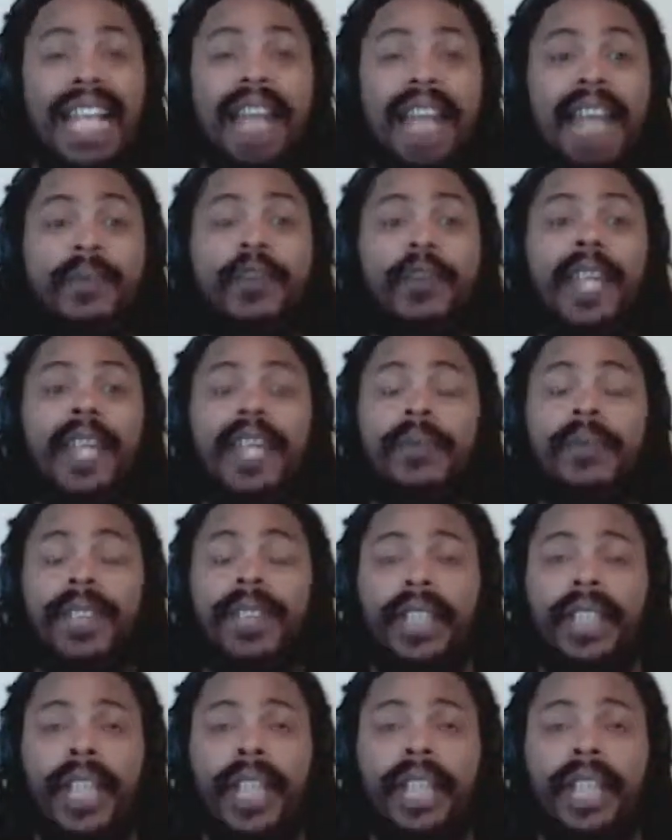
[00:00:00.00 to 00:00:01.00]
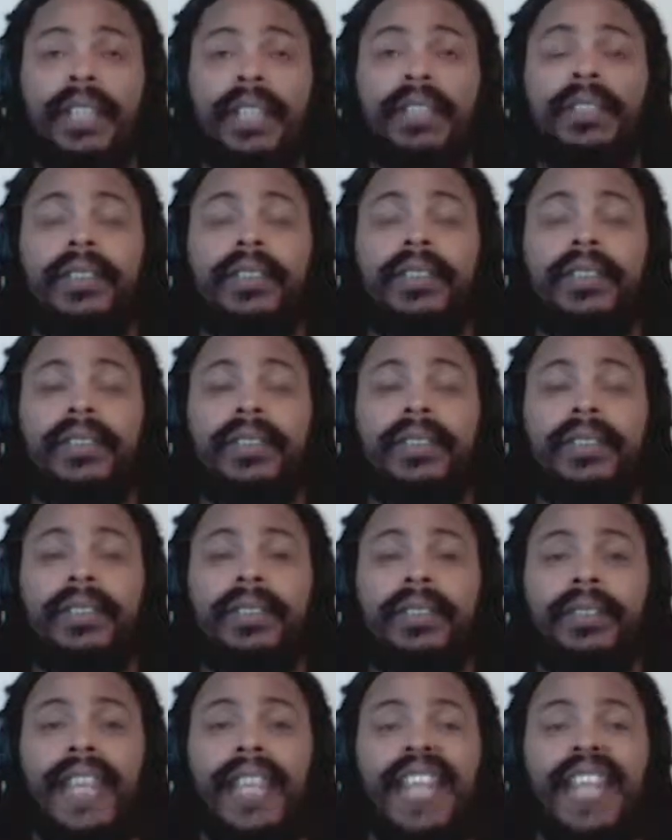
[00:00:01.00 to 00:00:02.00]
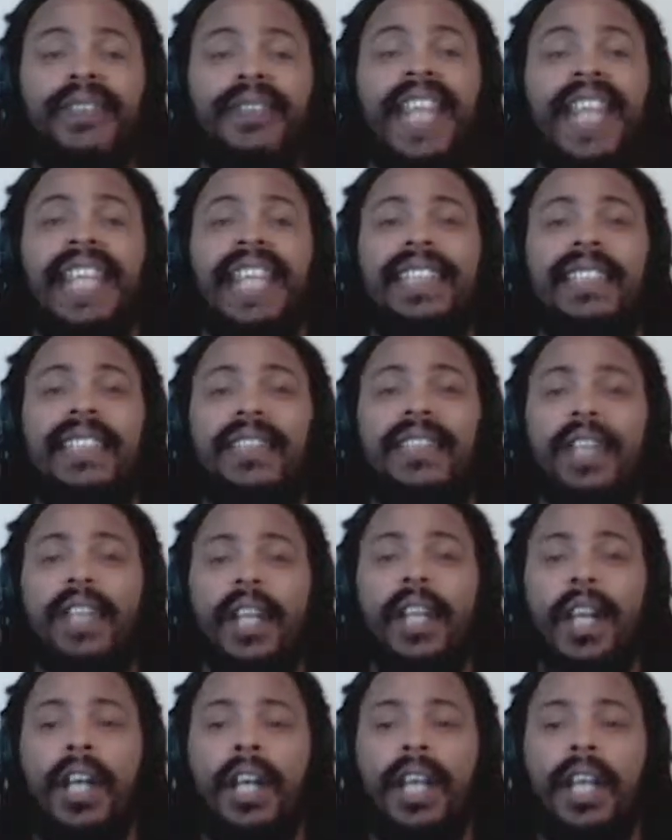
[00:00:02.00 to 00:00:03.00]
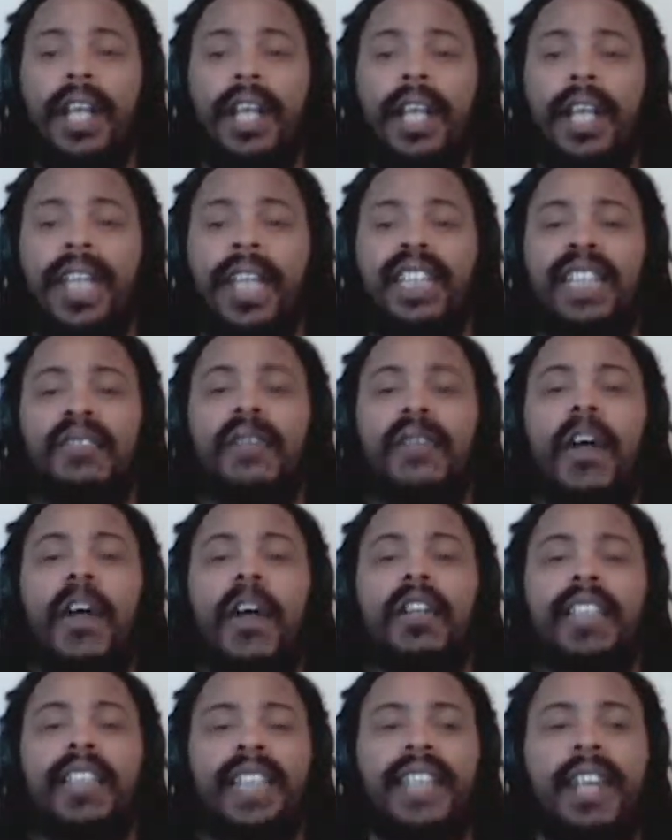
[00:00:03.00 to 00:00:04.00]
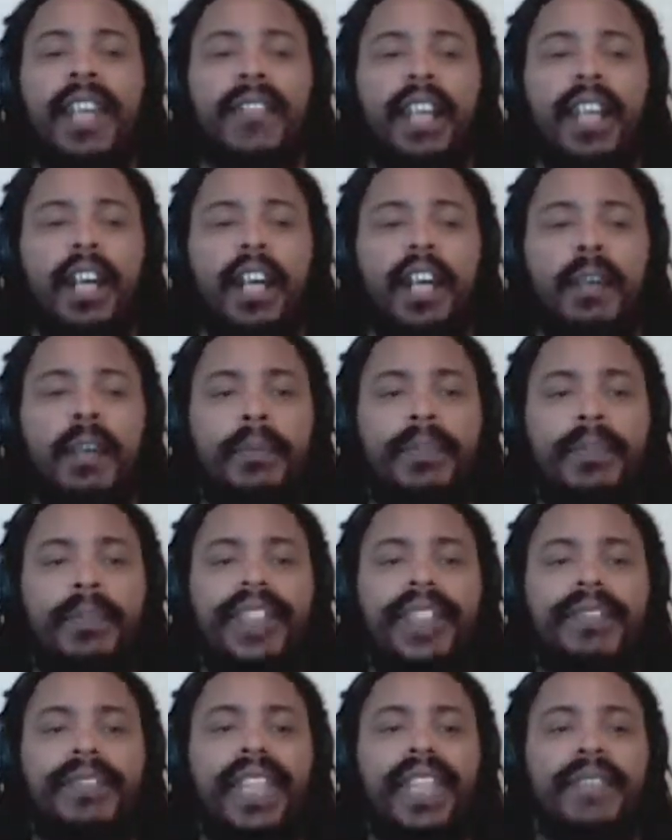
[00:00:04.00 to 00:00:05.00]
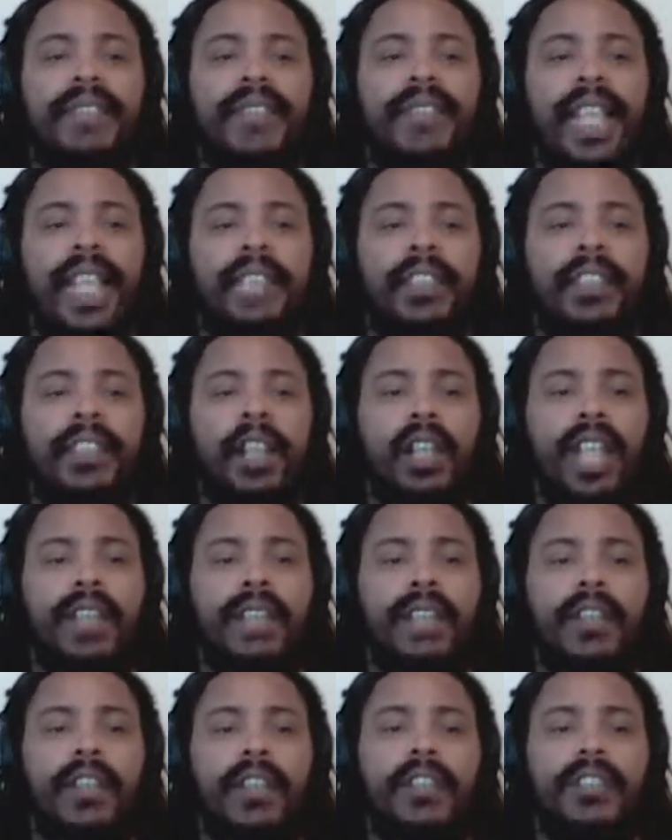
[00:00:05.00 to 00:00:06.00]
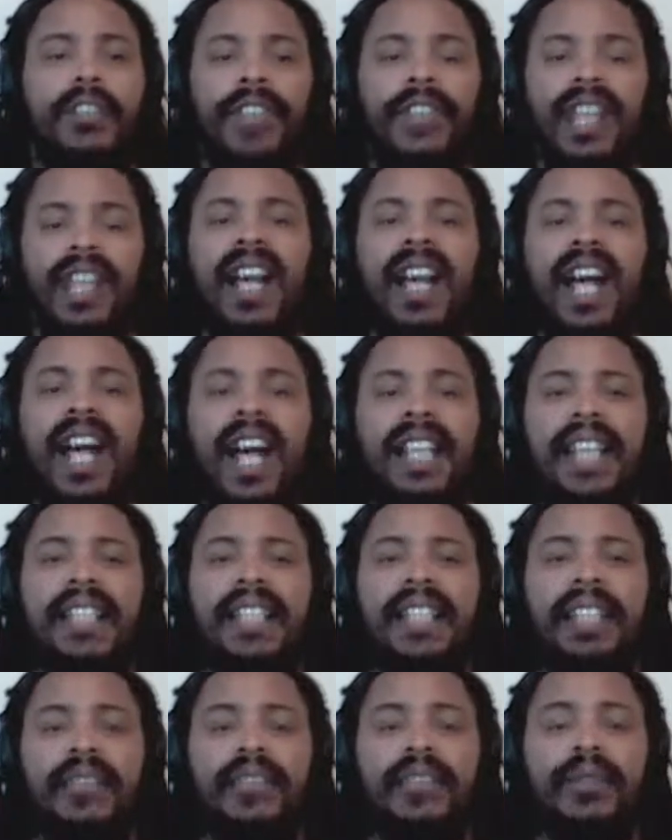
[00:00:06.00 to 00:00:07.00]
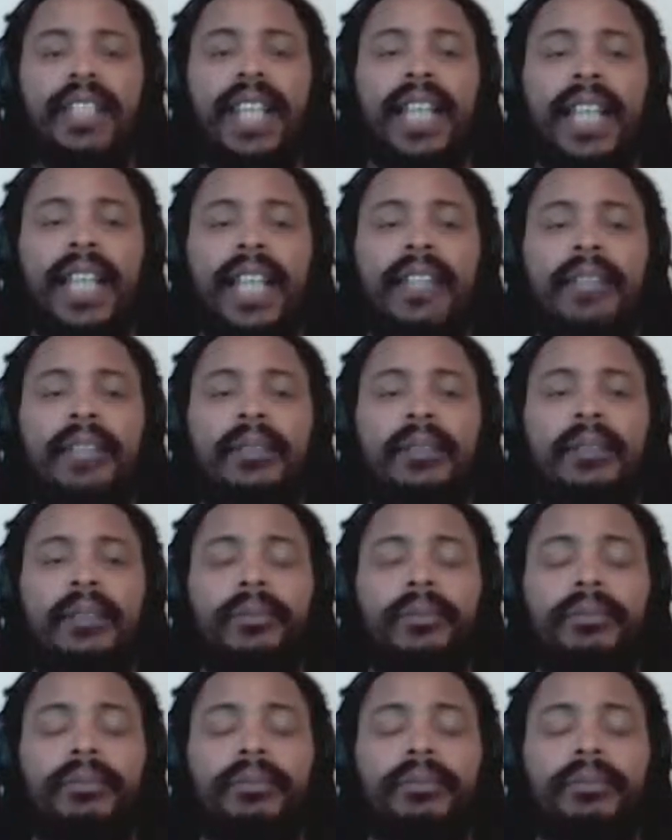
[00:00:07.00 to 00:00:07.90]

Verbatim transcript: And I'm okay with that. If that's as far as I've come, is that if that's all I've earned, I can live with that.